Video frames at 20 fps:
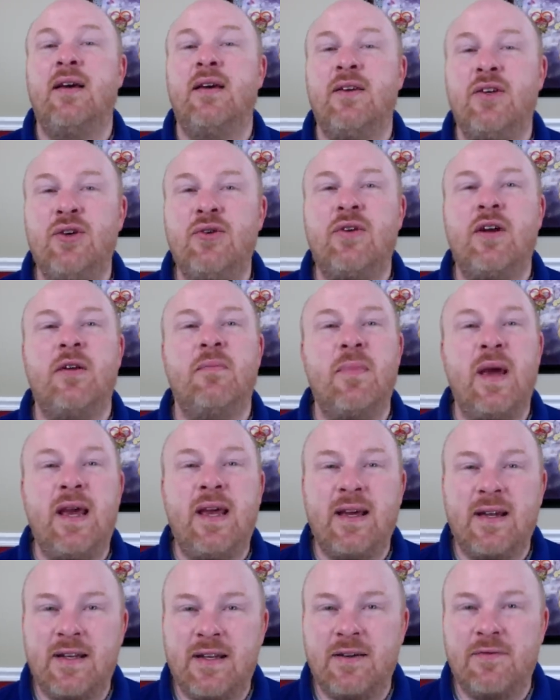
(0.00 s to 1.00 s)
You can
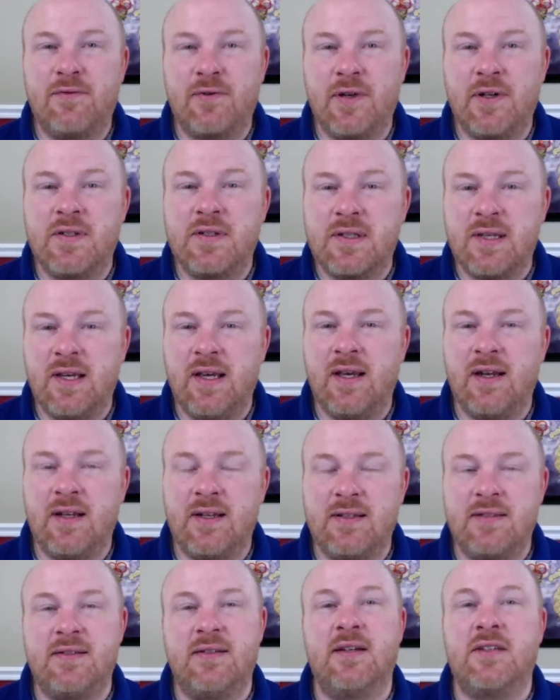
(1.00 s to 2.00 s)
make a difference in
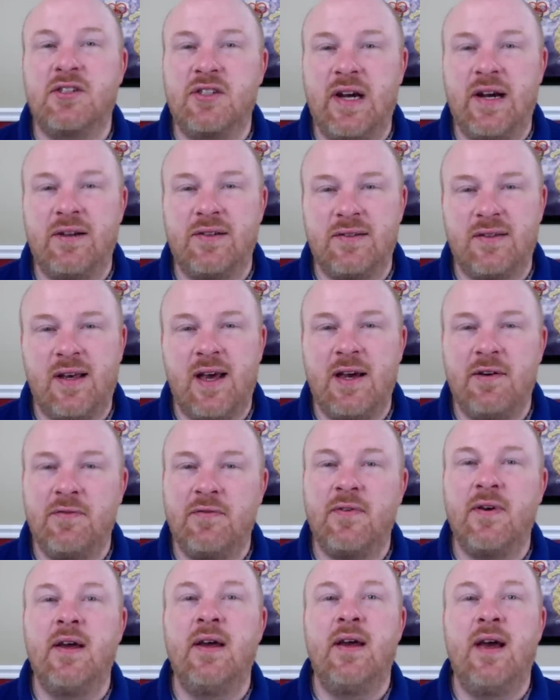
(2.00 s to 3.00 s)
a sick child's
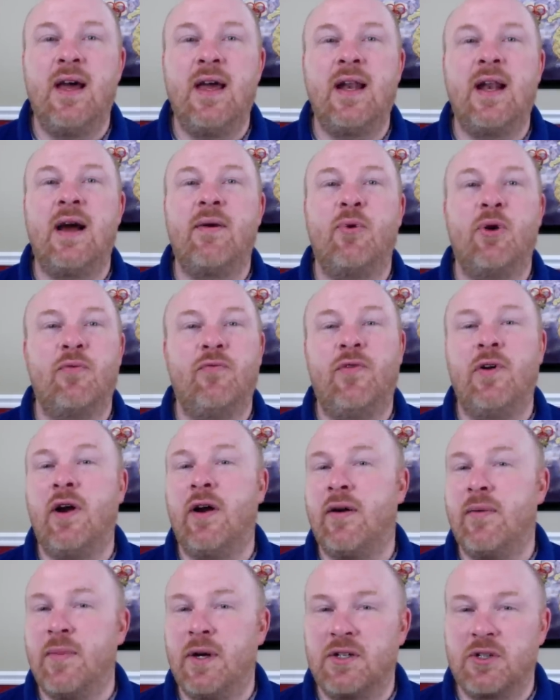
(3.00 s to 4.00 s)
life, and I would
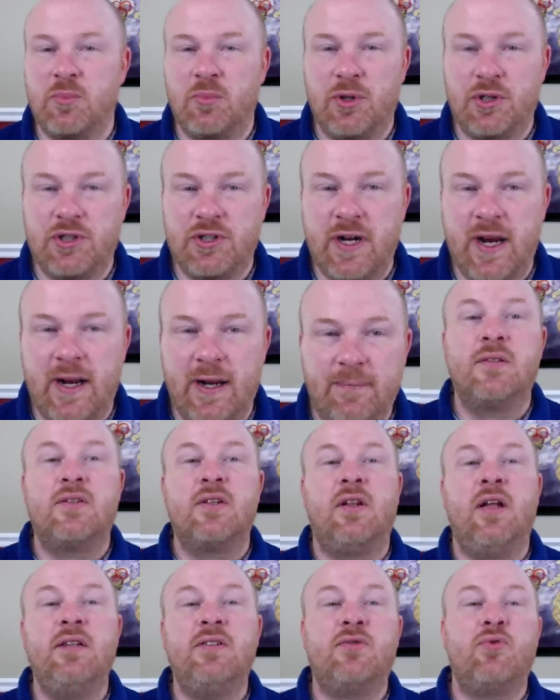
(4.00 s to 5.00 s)
very much appreciate it.
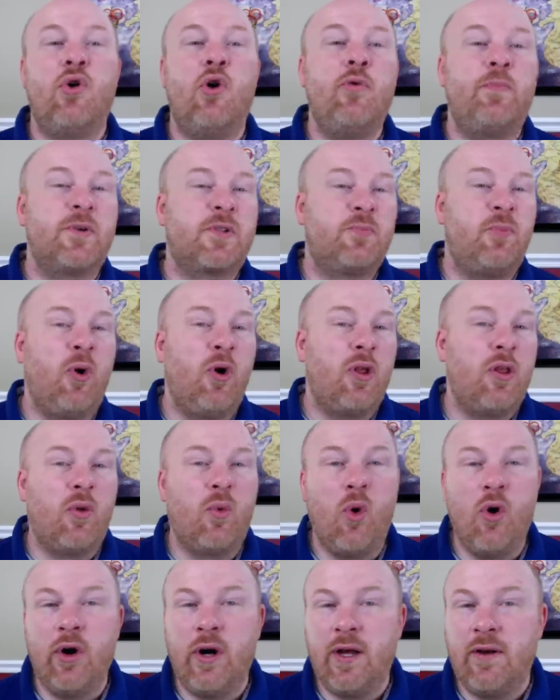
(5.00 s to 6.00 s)
So let's throw up a spoiler
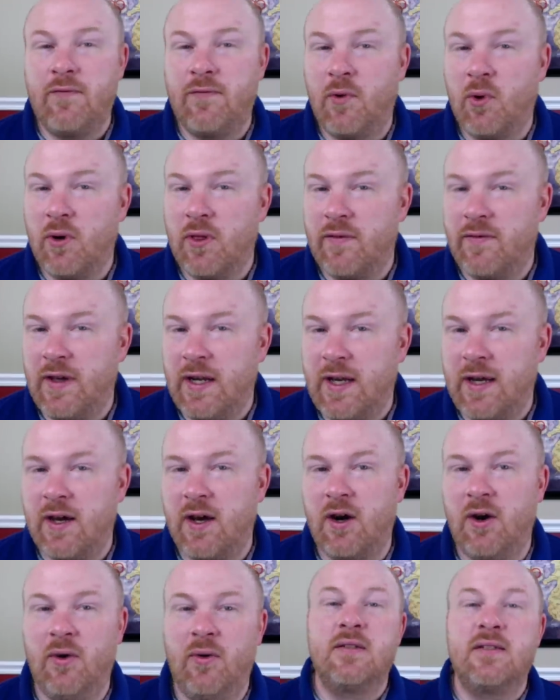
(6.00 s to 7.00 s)
warning for the video.